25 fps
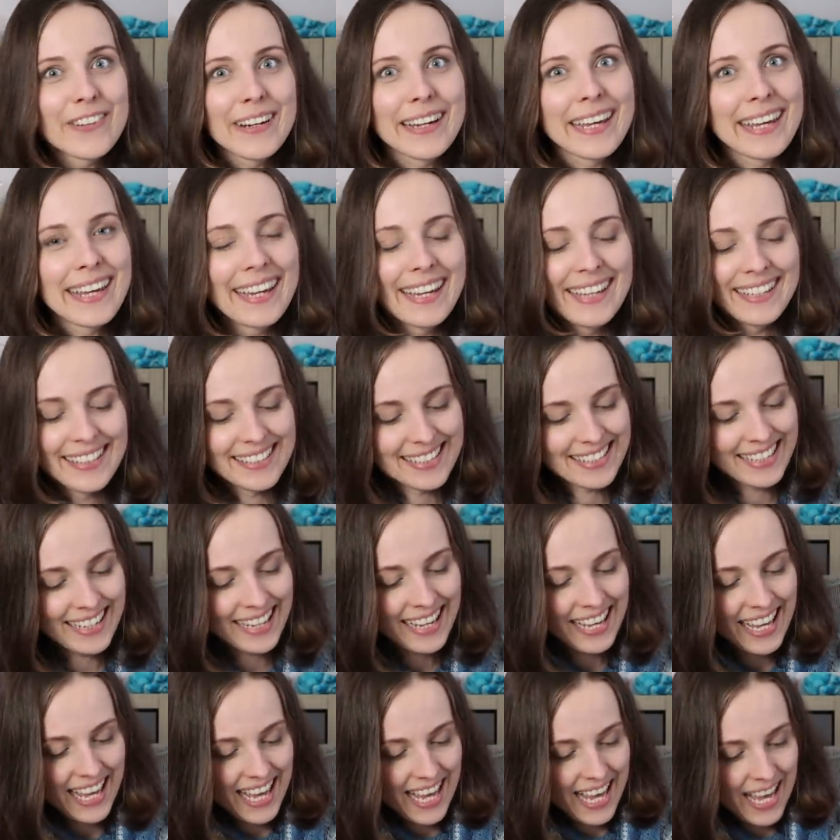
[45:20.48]
for a kid.
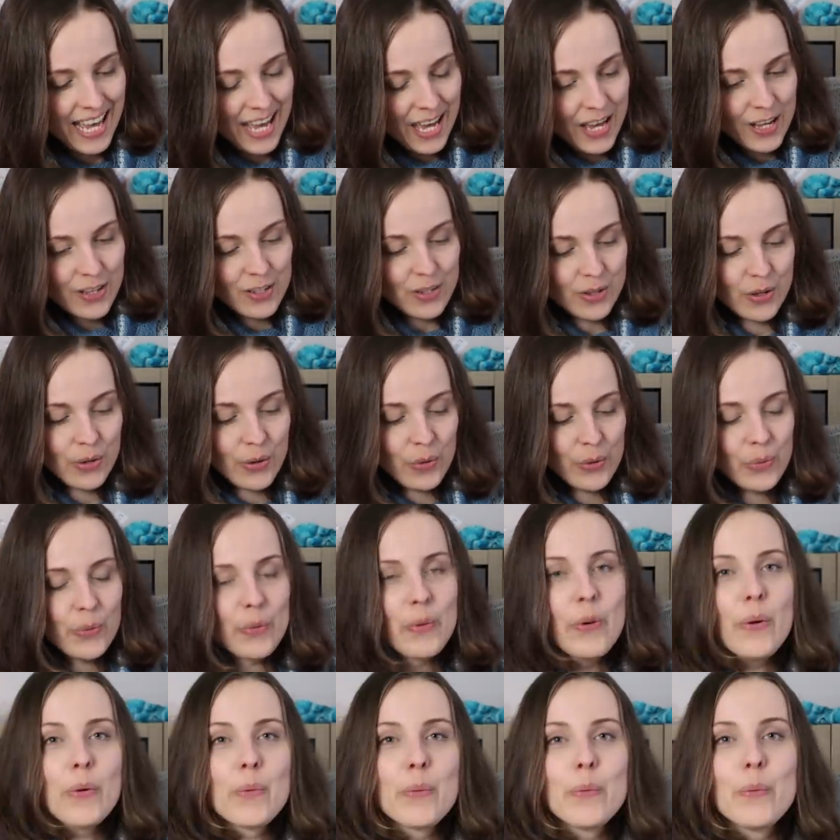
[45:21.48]

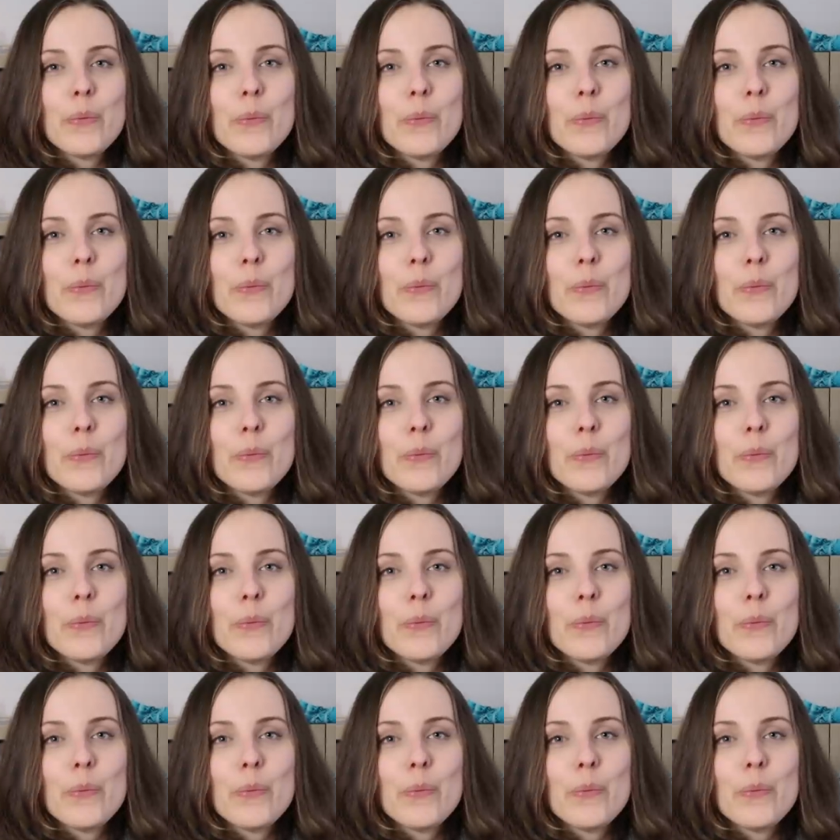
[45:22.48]
So